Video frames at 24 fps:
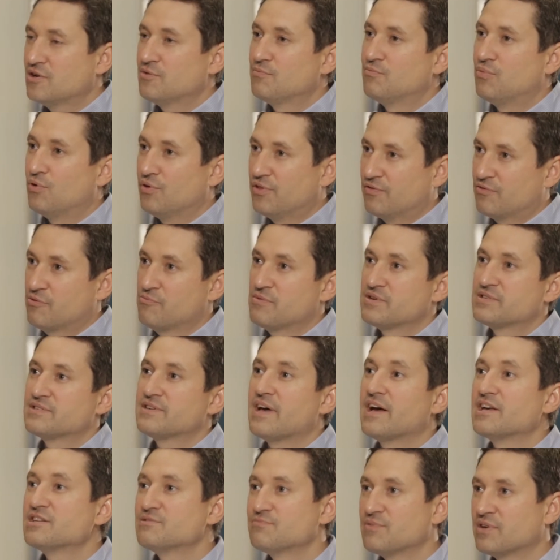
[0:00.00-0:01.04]
both from a
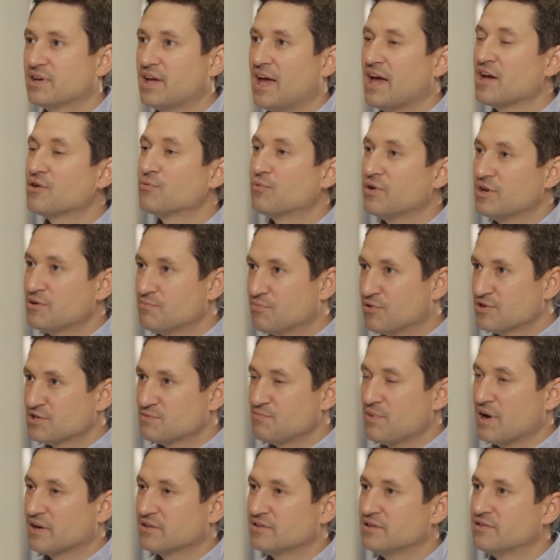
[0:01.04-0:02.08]
seismic and wind
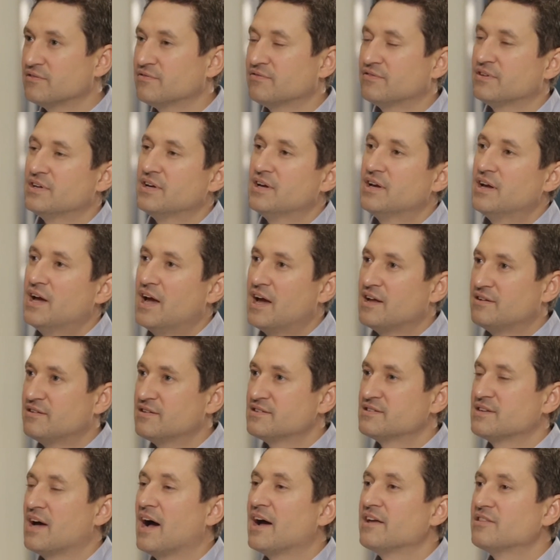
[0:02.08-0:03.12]
perspective, and
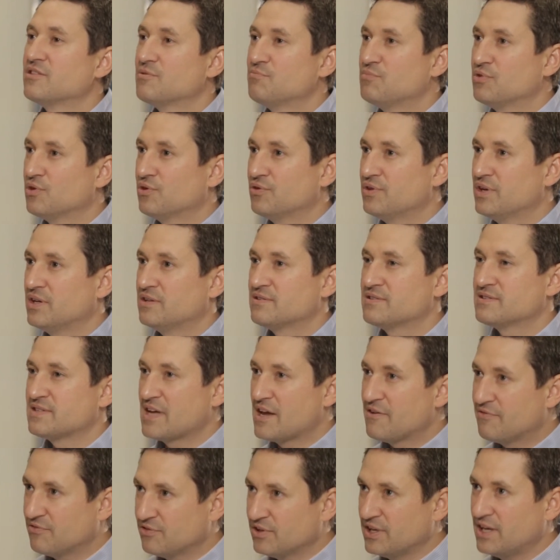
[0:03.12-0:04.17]
design the building
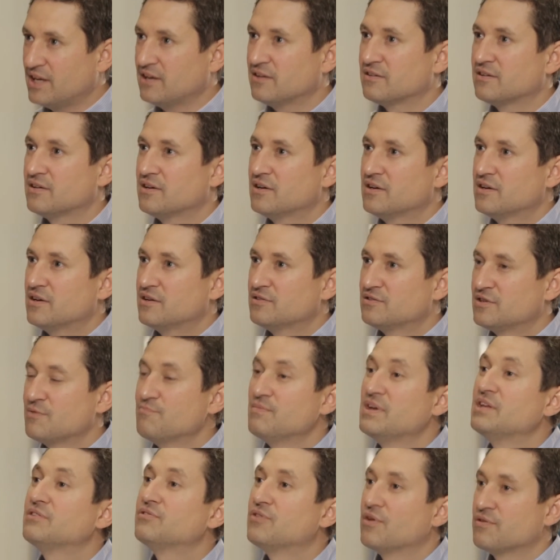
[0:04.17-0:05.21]
safely to
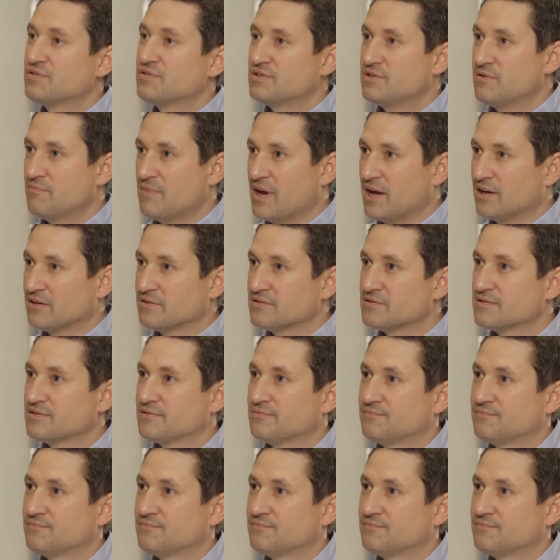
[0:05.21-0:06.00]
meet those demands.